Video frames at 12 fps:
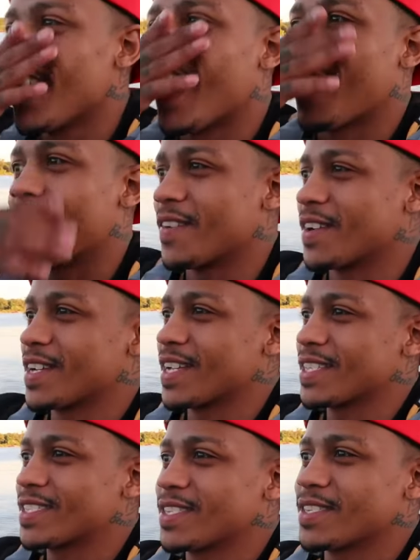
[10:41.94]
All right, we're going to
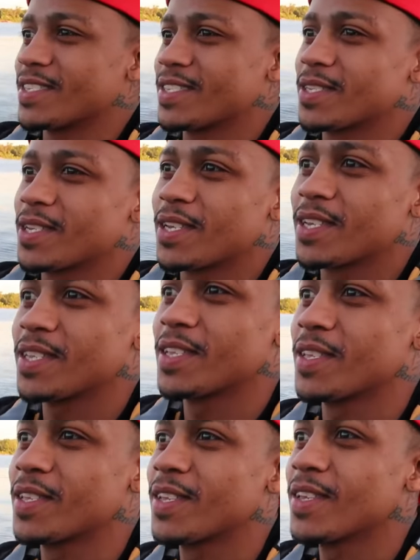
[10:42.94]
get to this
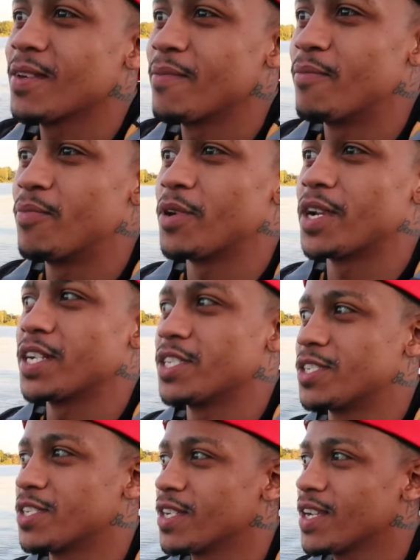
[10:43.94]

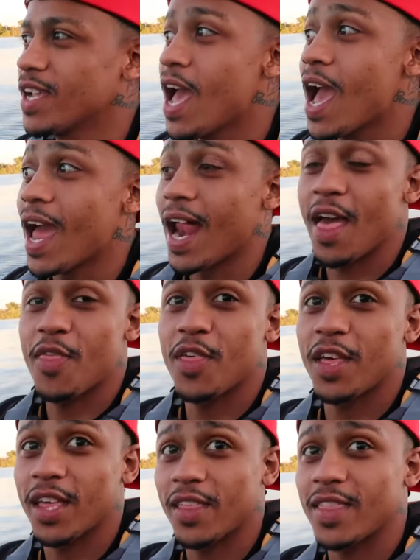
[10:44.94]
bridge. And I
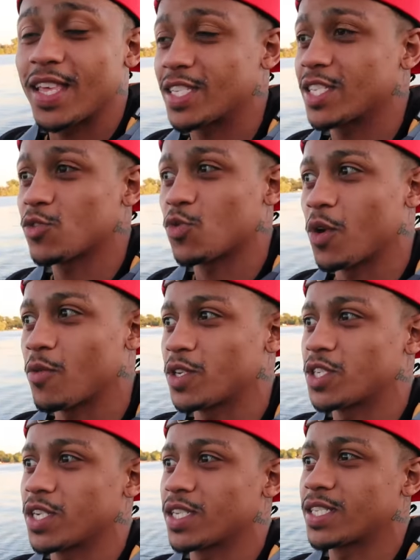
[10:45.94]
think this is where we
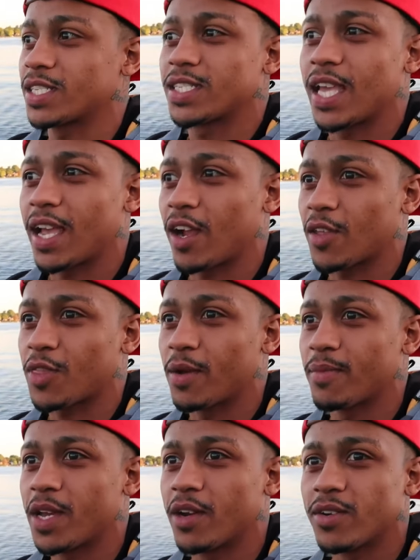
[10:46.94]
should take our
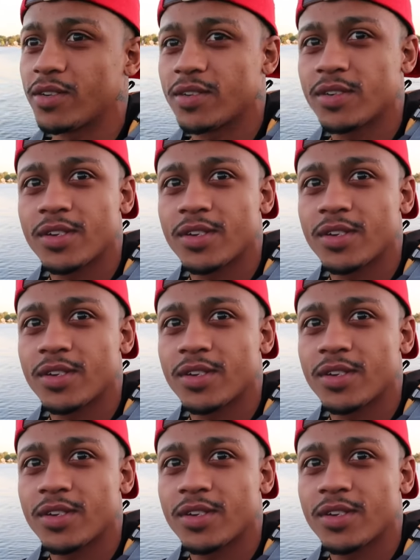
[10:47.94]
thumbnail.